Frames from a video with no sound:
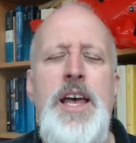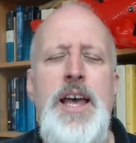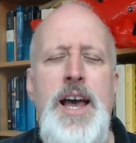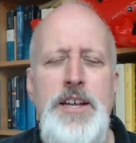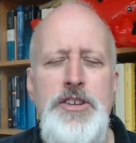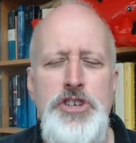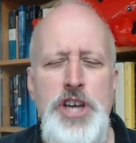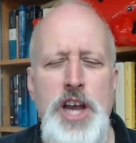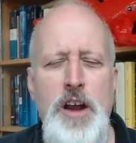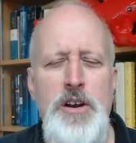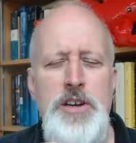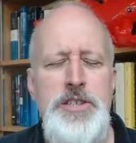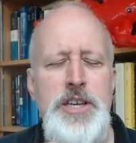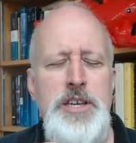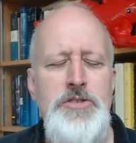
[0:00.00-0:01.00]
I
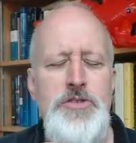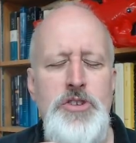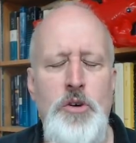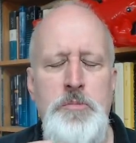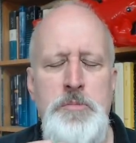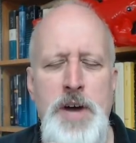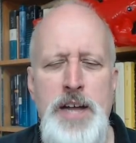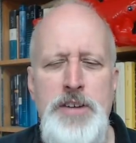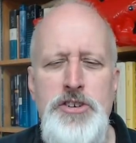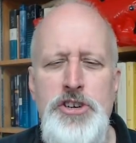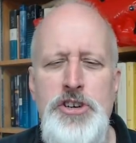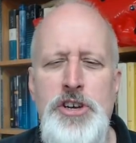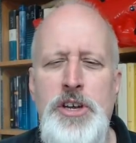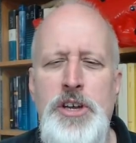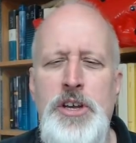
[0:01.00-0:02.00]
cherish it so
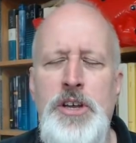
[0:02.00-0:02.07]
much.